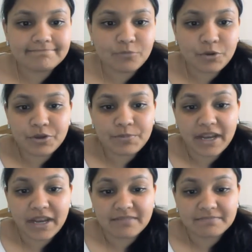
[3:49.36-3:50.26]
what you're
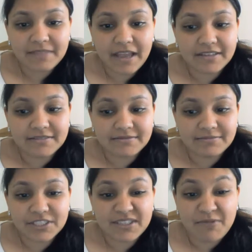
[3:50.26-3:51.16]
putting and
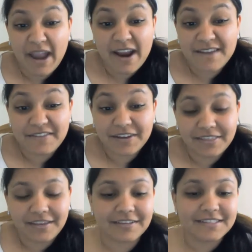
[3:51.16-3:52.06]
just aware of
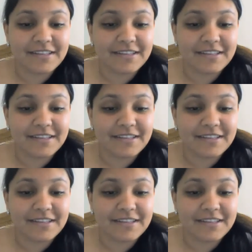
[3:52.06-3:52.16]
everything.